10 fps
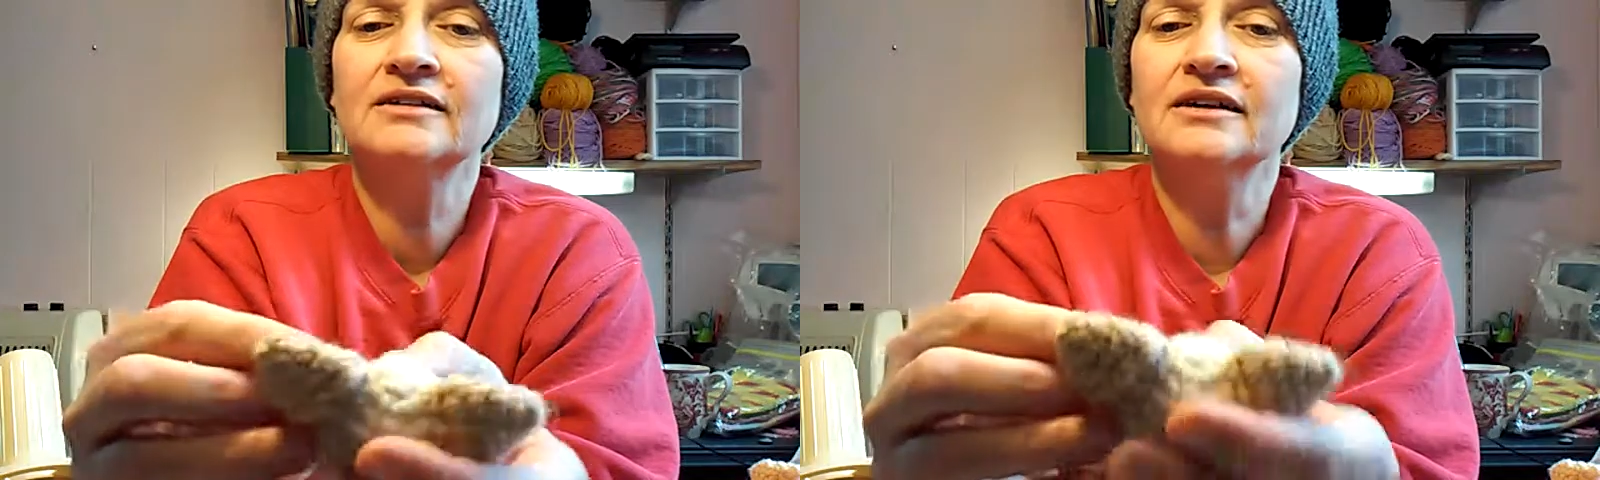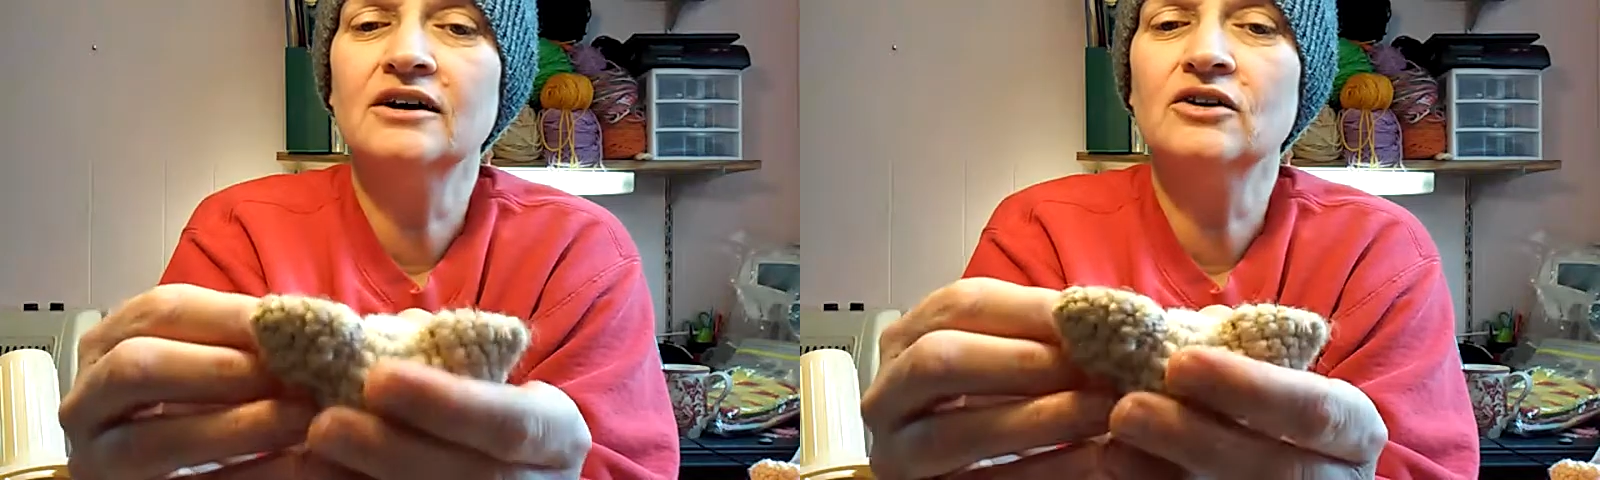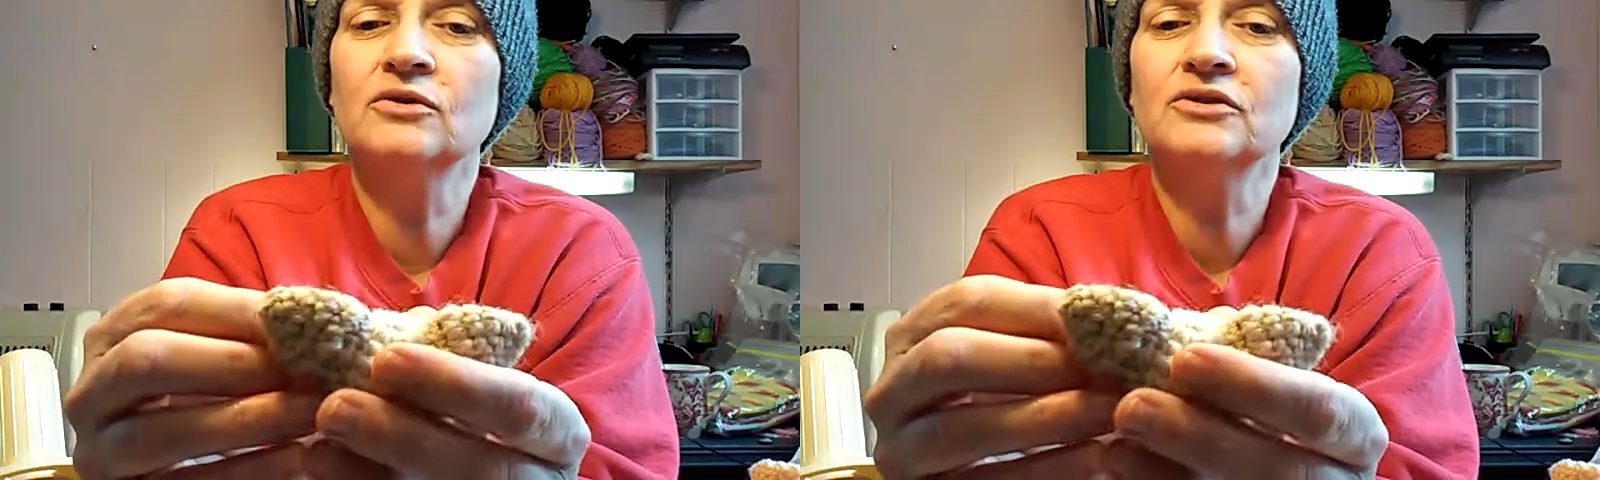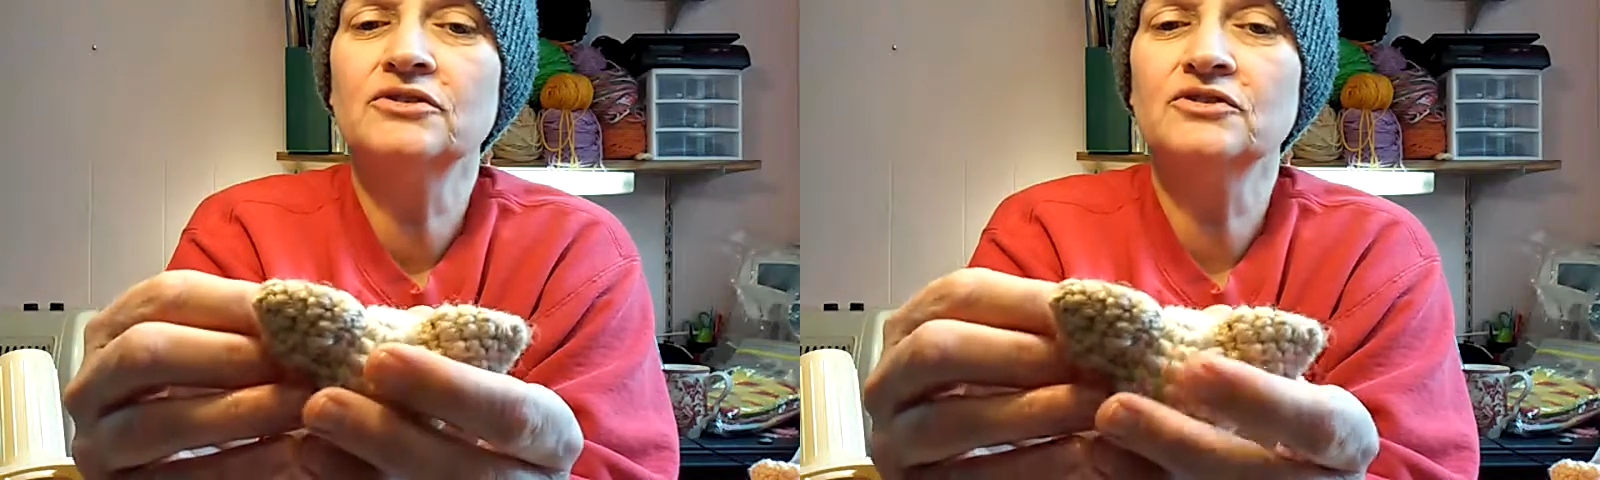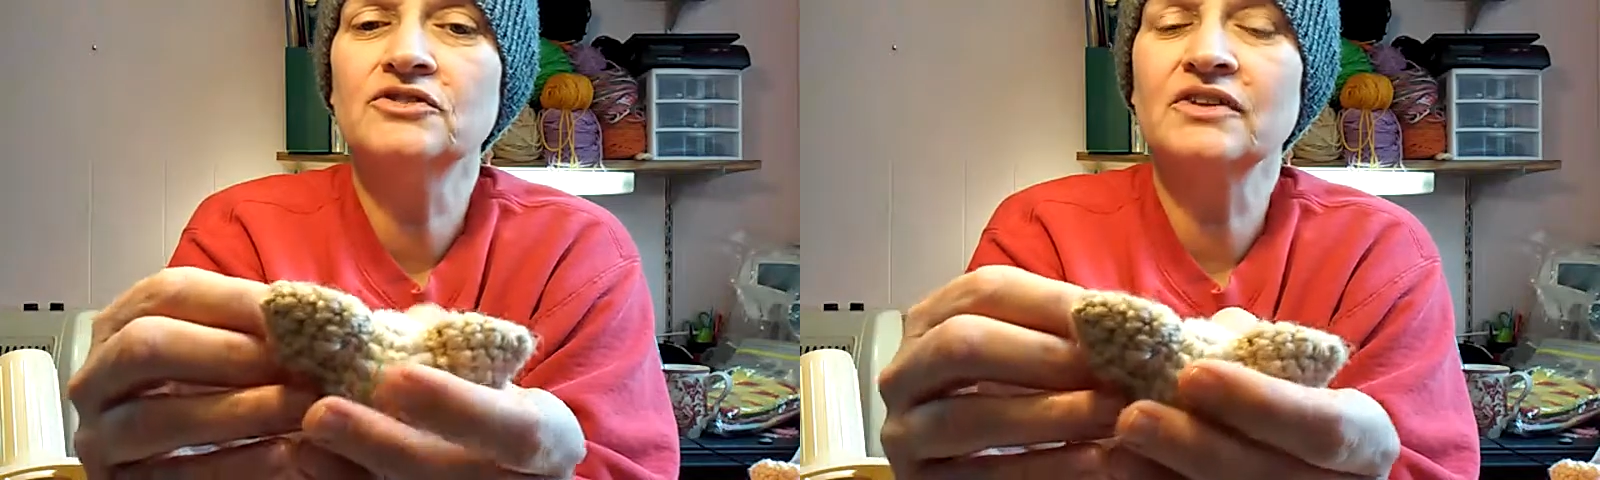Now,
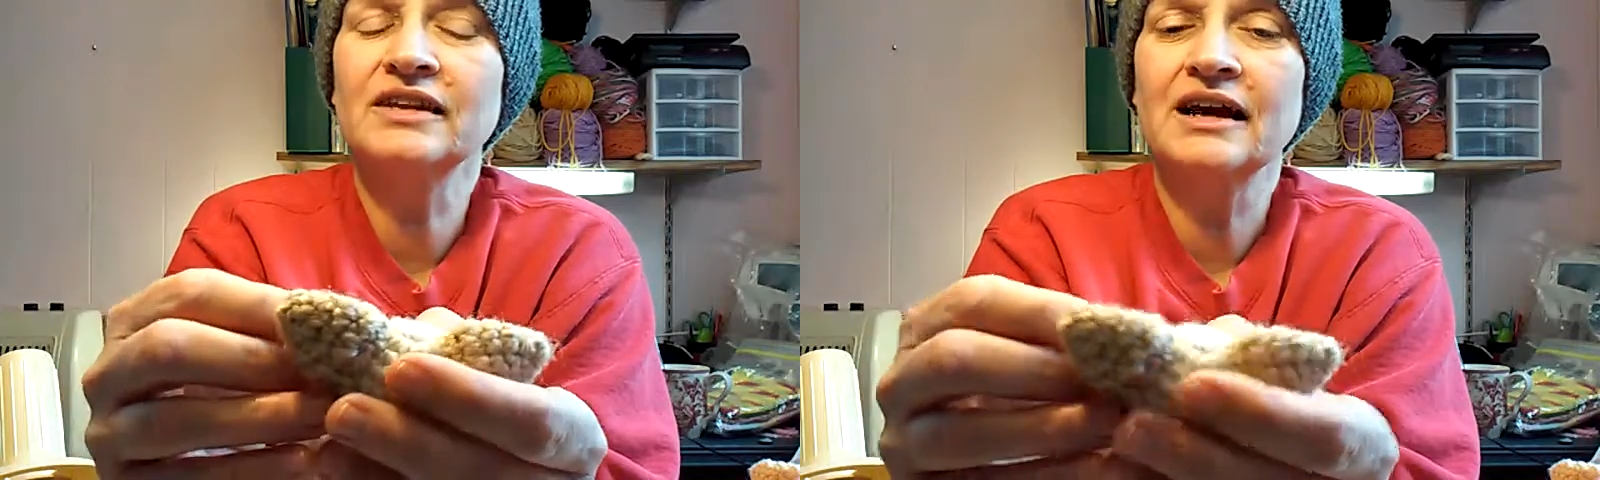you'll see that